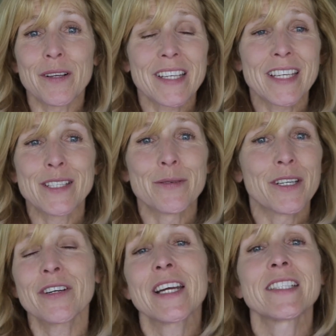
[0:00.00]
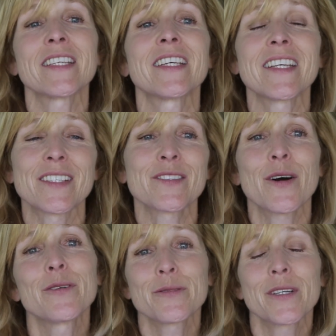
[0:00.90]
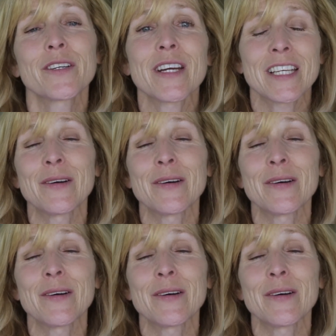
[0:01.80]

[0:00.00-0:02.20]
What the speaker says: The kids went crazy, his coach went crazy,